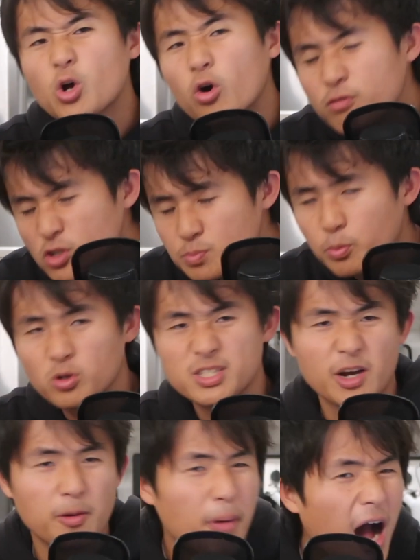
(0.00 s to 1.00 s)
go over sports
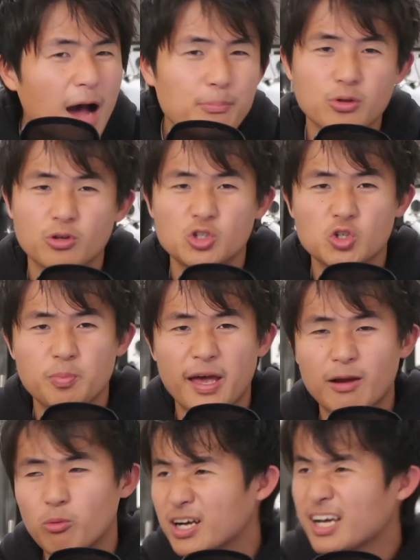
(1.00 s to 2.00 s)
that are popular in
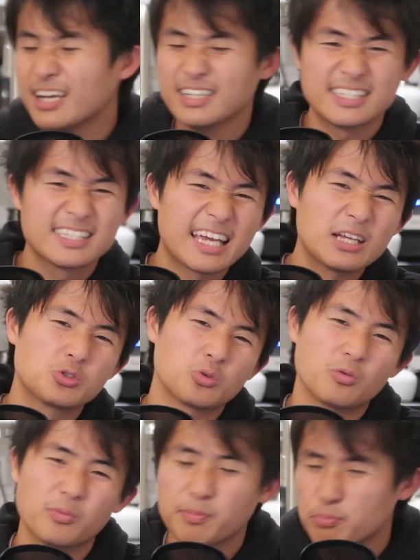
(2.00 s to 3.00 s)
Japan, what kind of
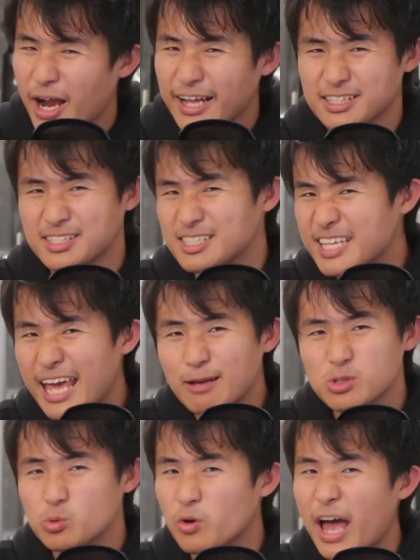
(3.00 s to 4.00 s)
schedule with practice and
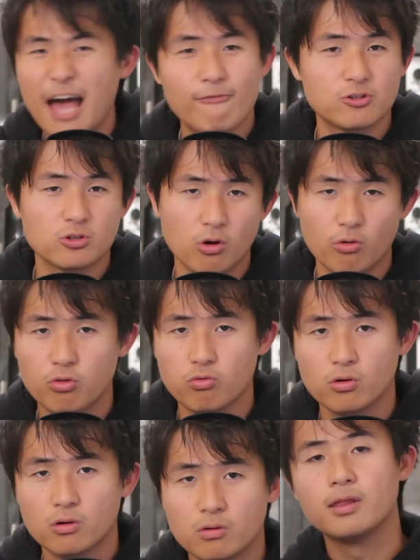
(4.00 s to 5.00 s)
games you will have to go
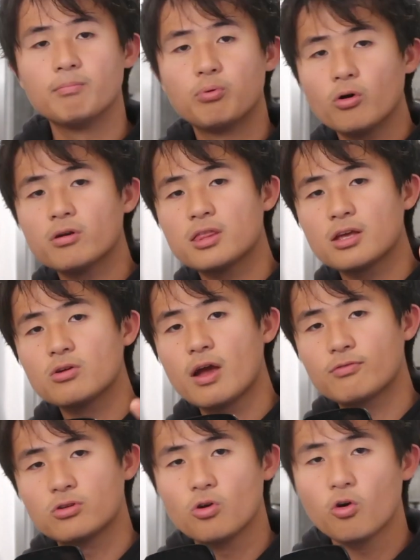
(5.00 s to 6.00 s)
through. The important thing you
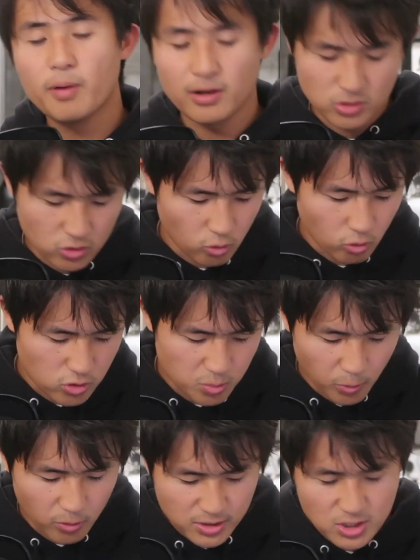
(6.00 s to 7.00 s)
have to know about school
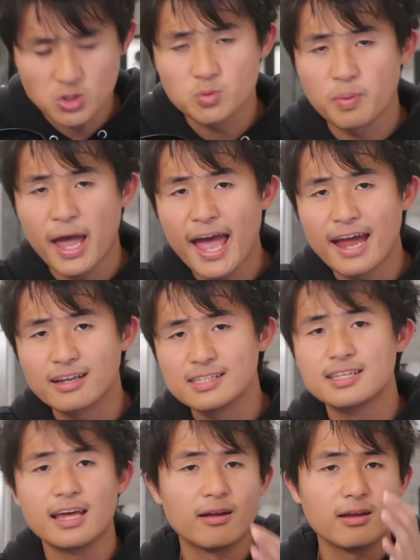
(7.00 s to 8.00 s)
sports in Japan
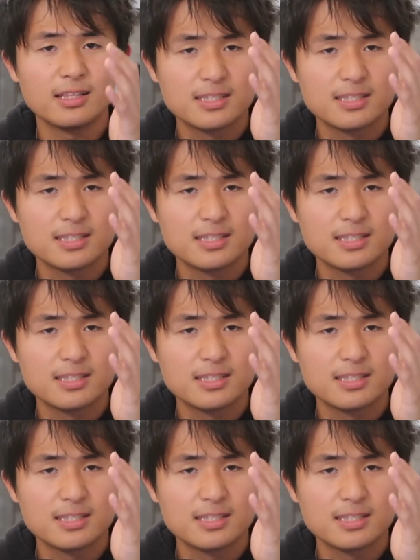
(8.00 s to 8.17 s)
is that